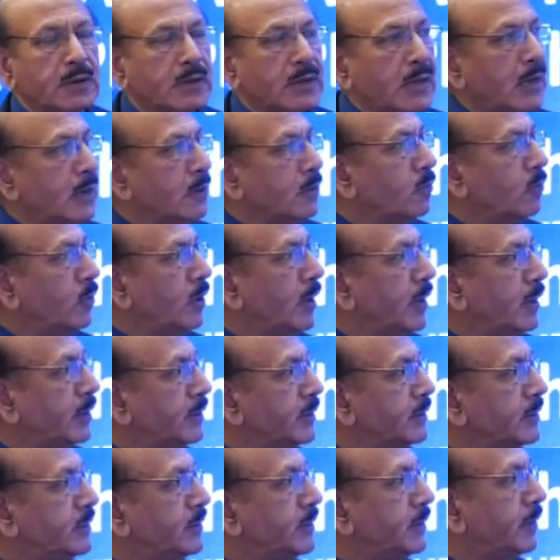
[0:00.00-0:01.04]

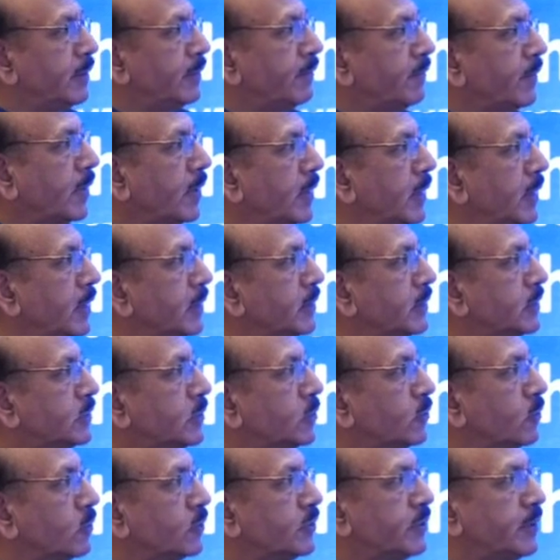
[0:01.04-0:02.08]
calculate this GFR. It is
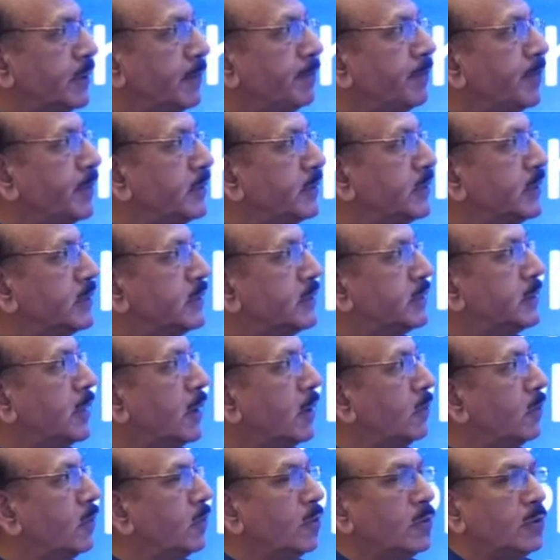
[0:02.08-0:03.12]
so simple. Just
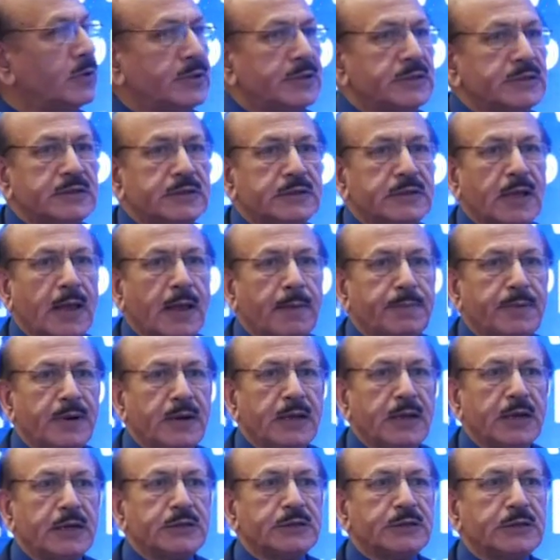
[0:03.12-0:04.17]
download this
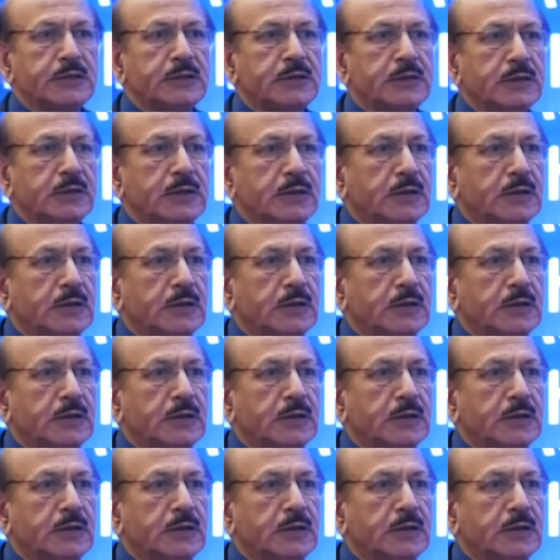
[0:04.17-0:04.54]
application